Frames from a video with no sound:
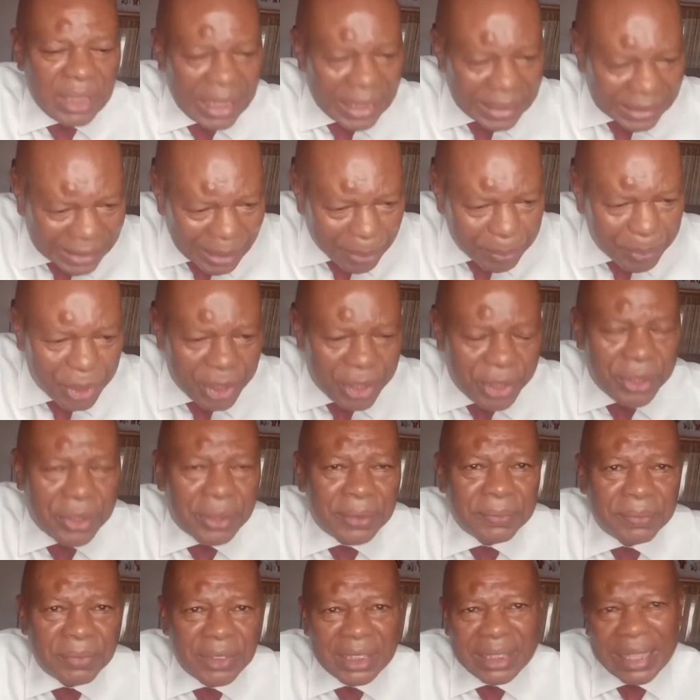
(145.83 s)
entrepreneur.
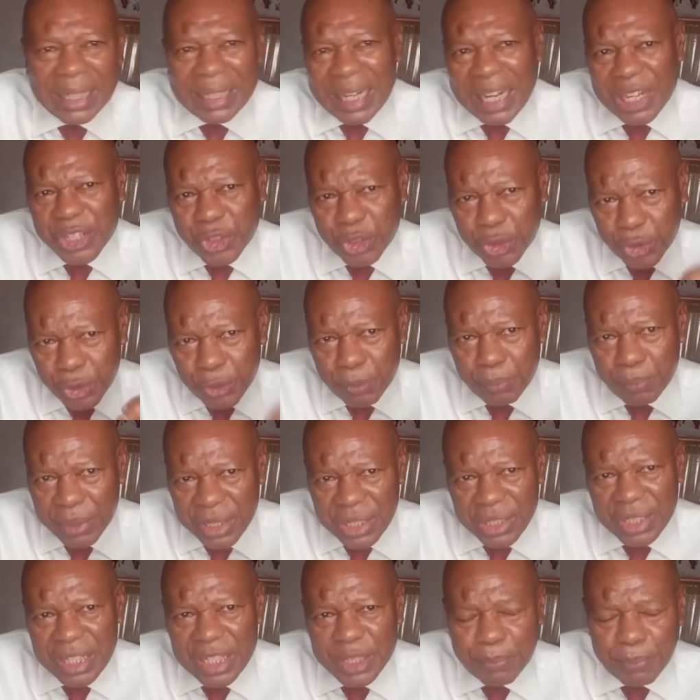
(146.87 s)
She's an astute
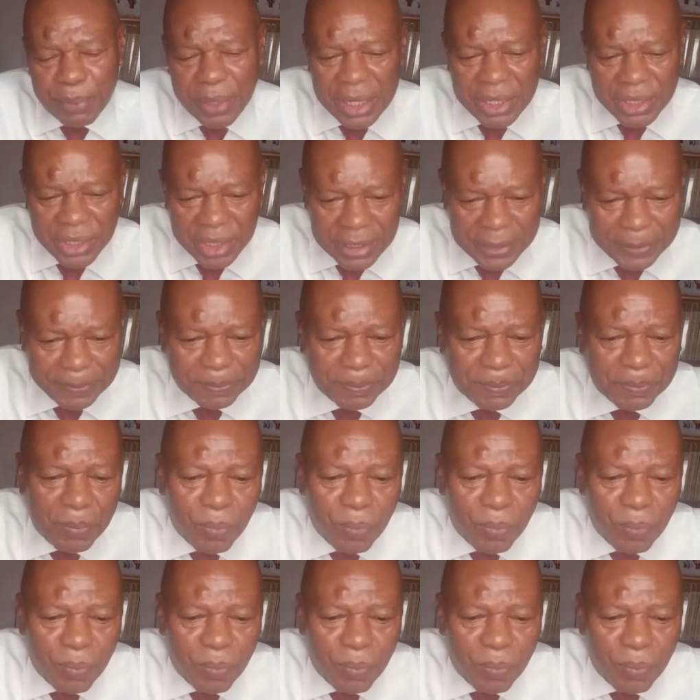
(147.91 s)
business person.